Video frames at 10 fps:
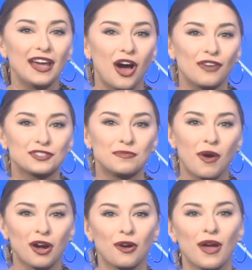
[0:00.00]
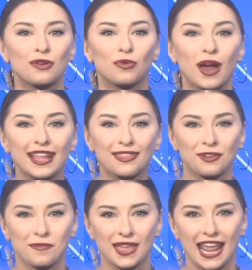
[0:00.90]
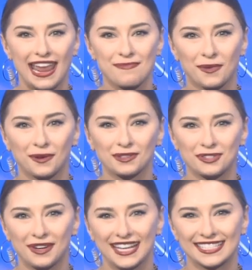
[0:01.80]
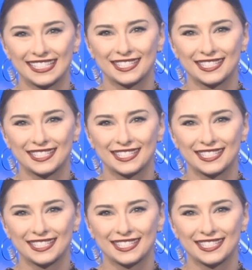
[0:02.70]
off tomorrow and running through mid-April. Joining us